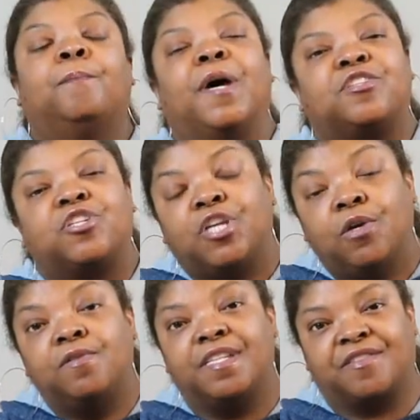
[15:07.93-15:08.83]
but
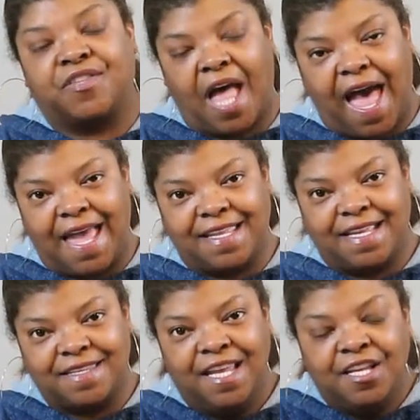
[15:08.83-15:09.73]
you
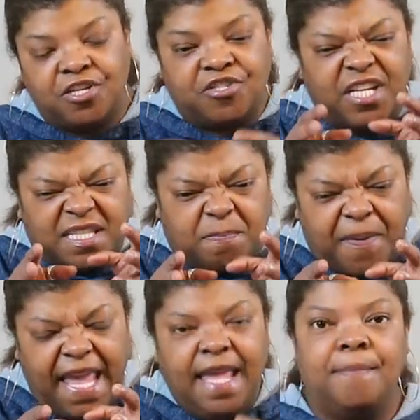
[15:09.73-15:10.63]
decided to just
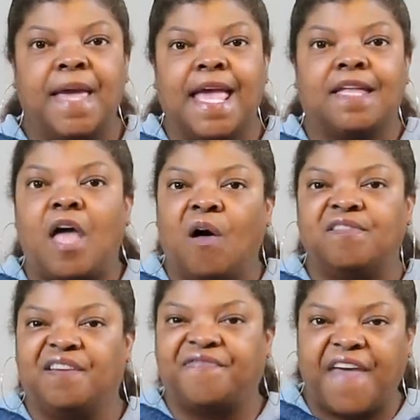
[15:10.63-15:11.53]
beam in
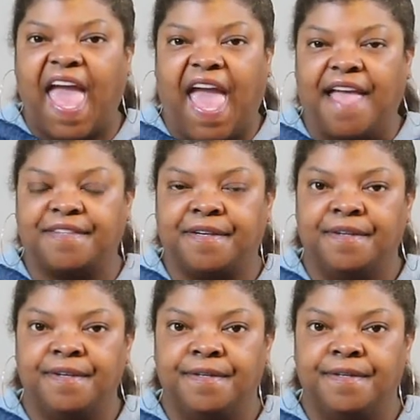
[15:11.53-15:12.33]
on the fact